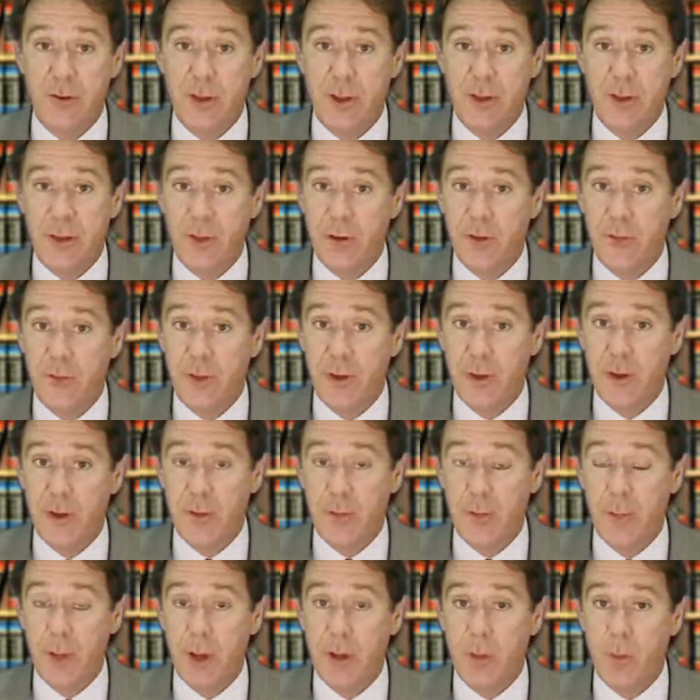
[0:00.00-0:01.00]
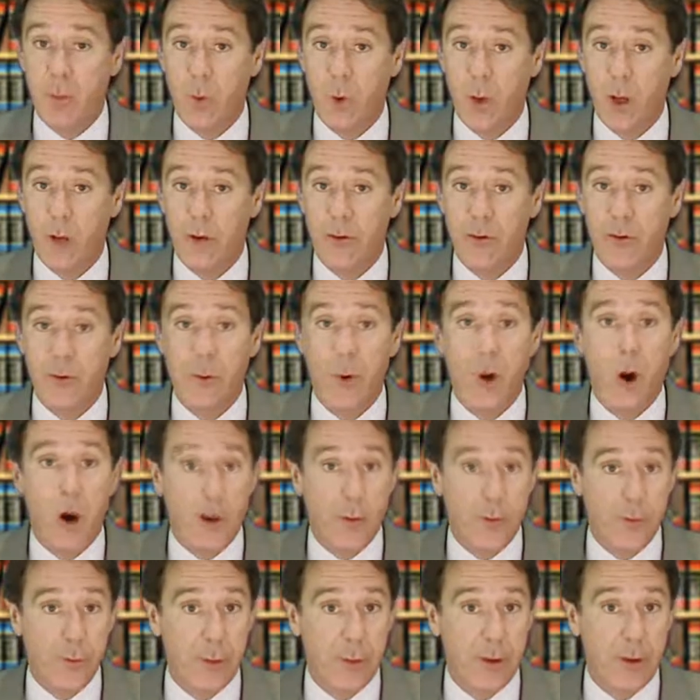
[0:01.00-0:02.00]
that the defendant might want to
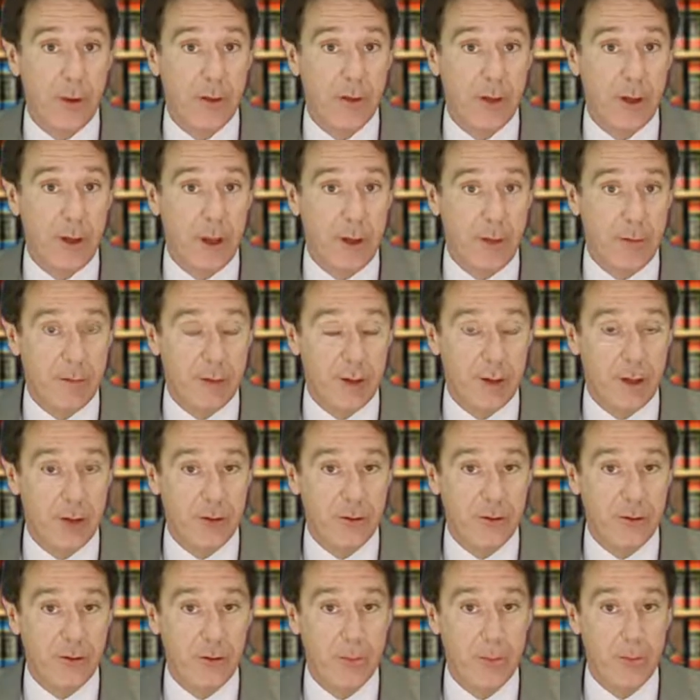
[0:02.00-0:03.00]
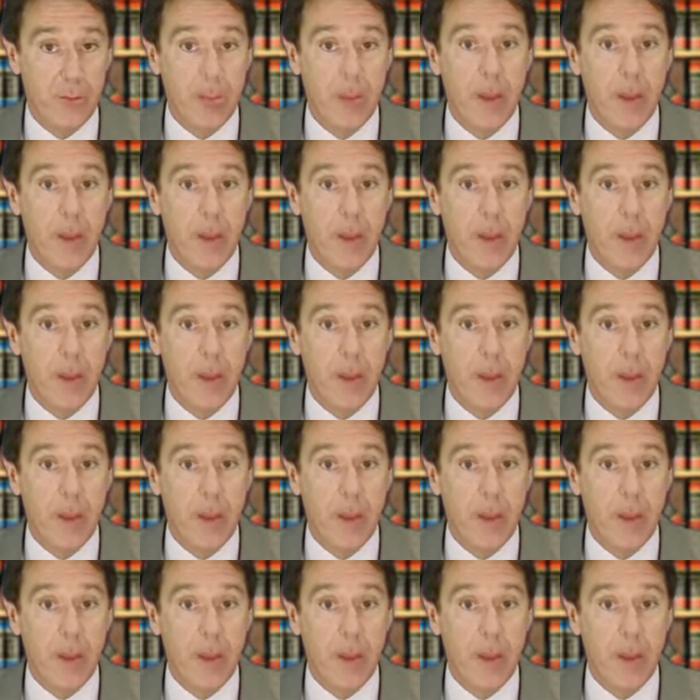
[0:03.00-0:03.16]
offer into evidence.